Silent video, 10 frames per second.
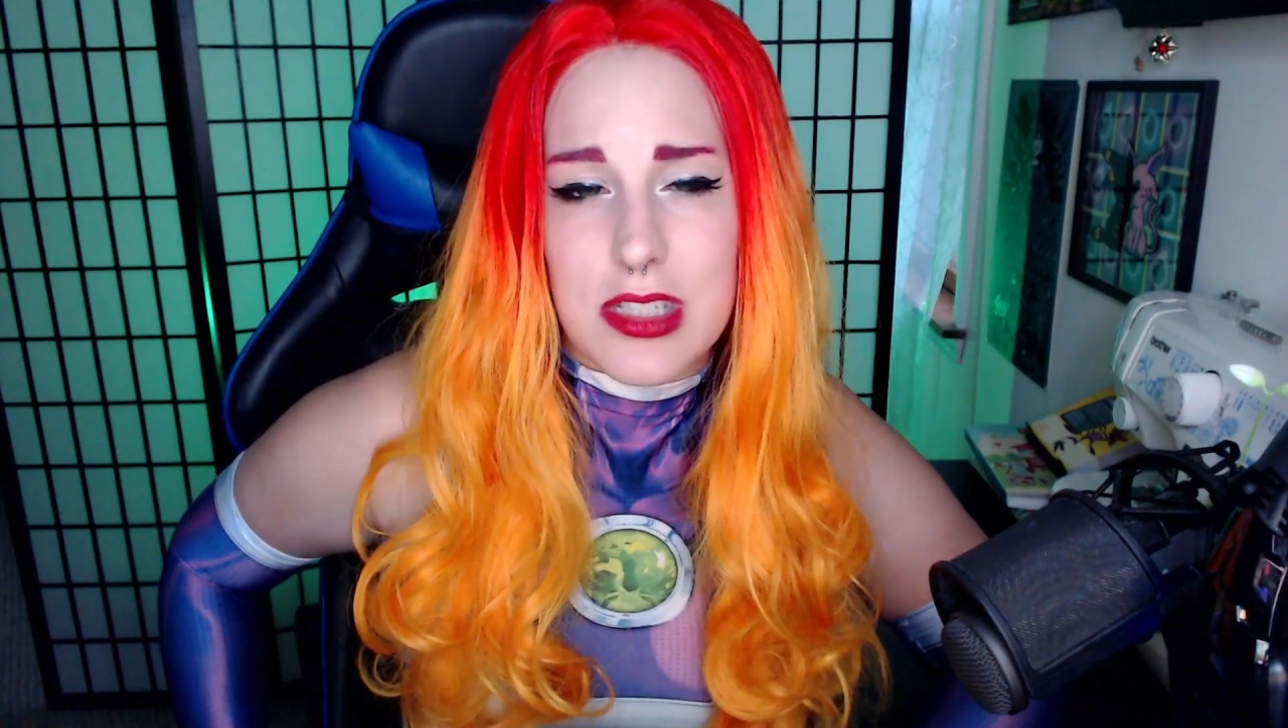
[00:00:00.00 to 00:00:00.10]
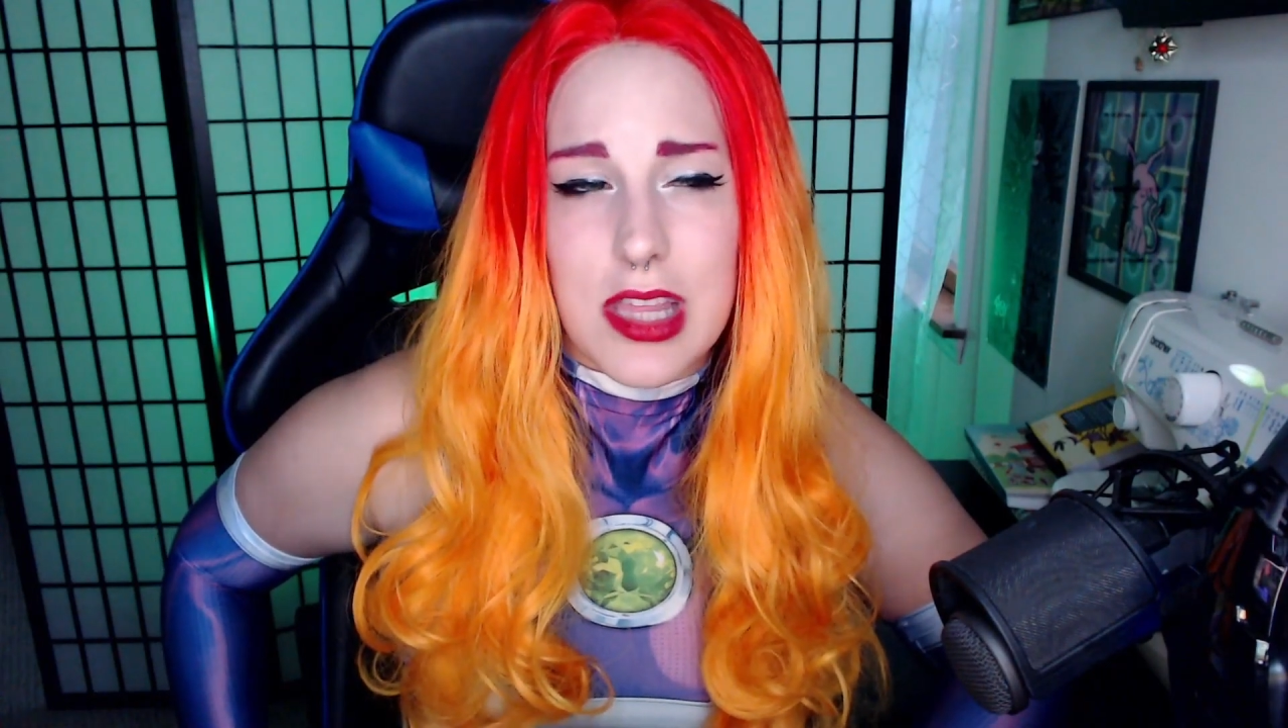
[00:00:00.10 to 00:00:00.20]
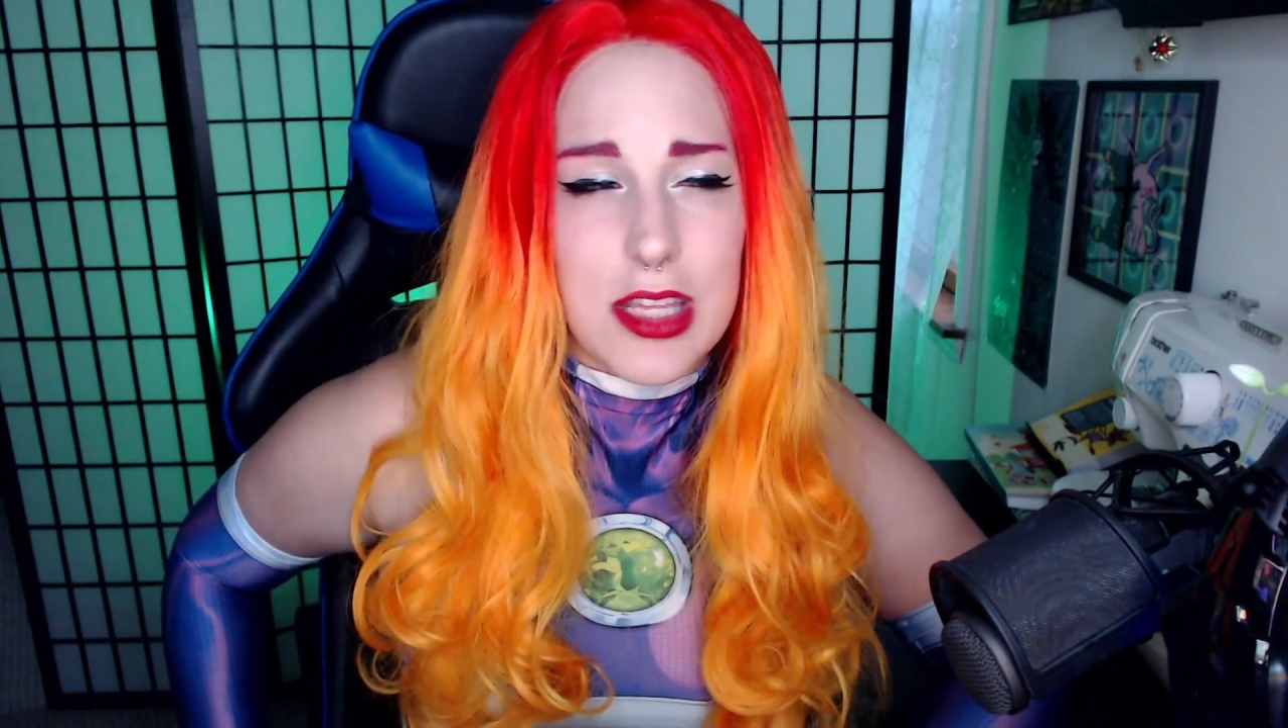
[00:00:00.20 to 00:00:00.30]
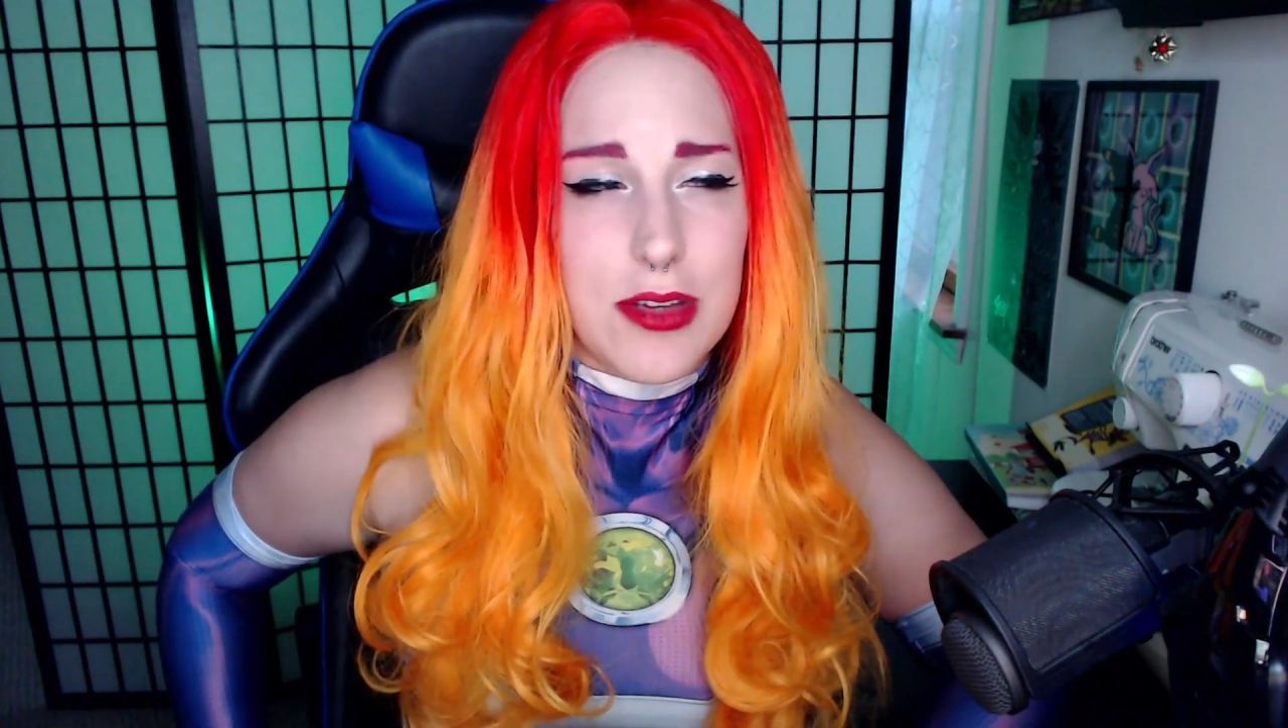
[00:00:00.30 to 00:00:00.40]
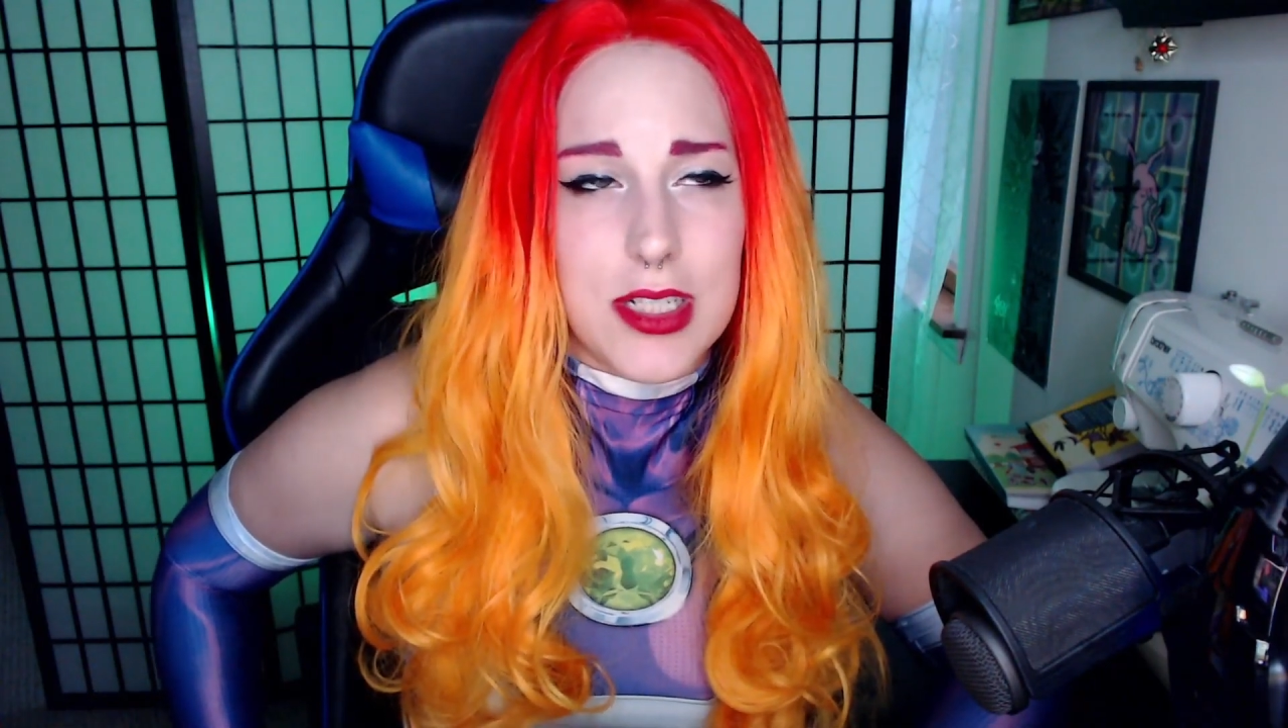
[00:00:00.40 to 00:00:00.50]

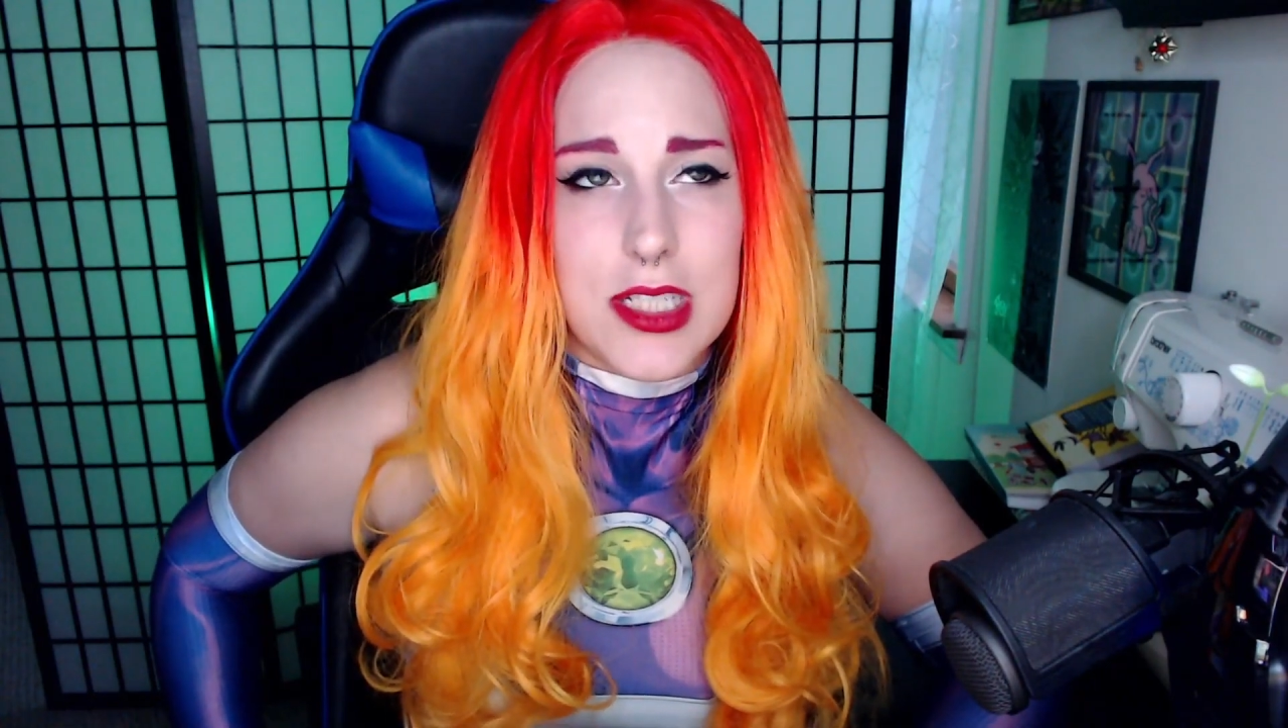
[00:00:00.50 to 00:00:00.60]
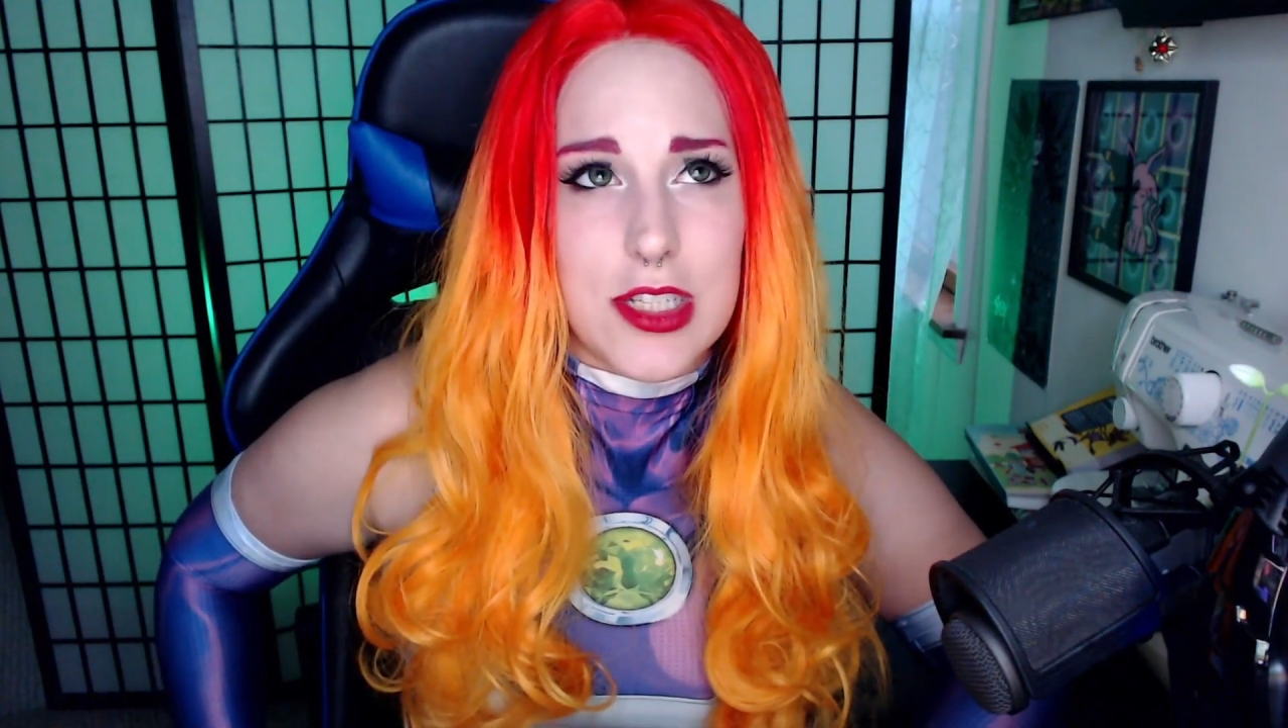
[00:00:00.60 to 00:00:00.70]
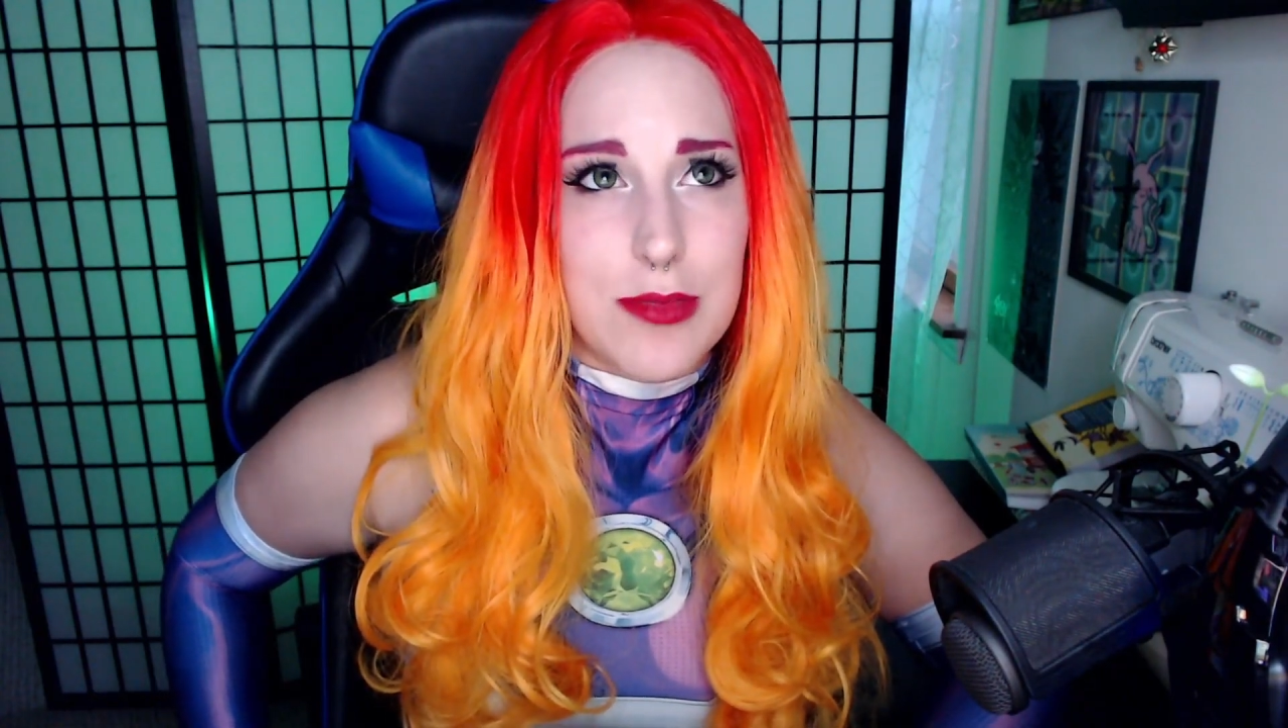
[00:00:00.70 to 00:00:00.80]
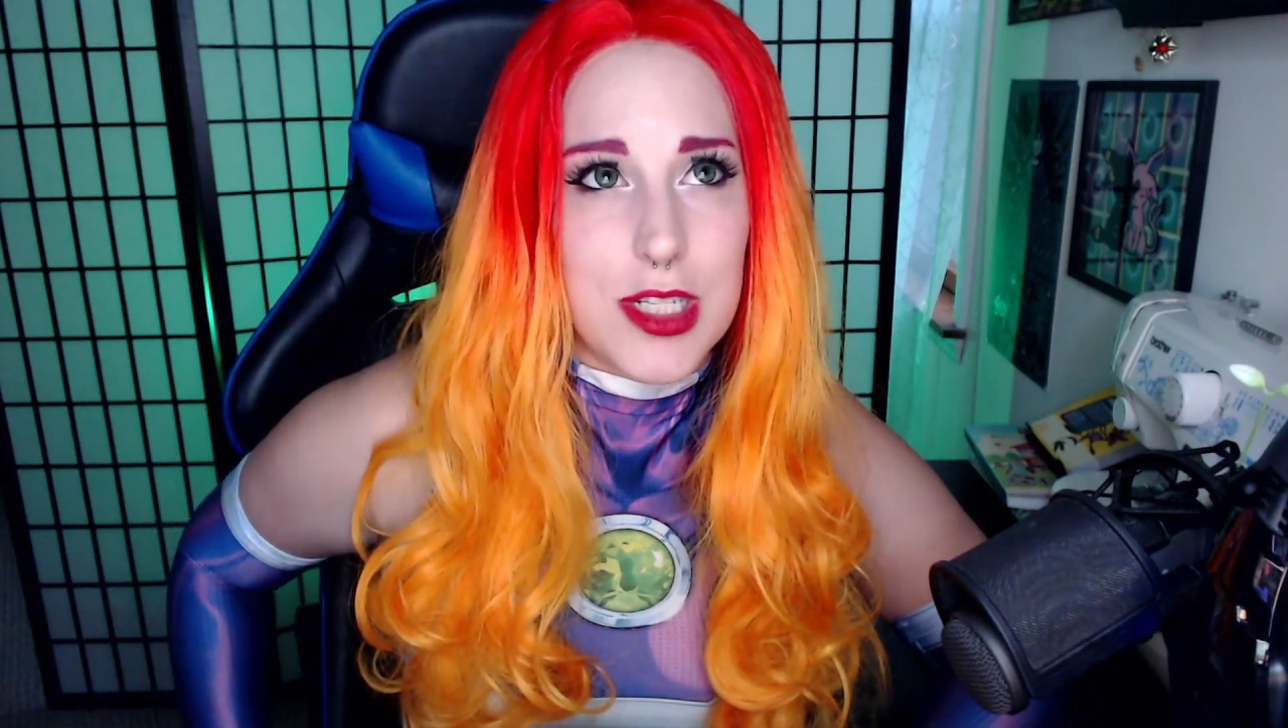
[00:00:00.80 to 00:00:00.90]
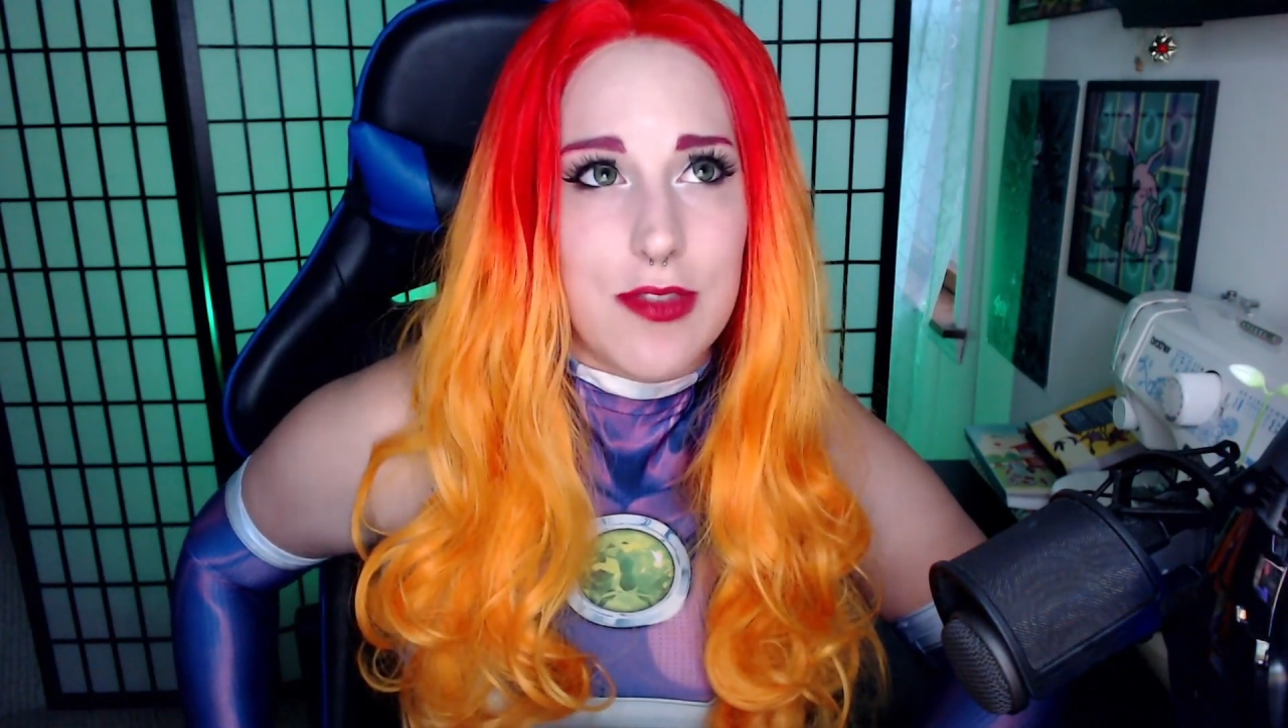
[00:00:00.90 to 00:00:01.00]
Thank you guys so much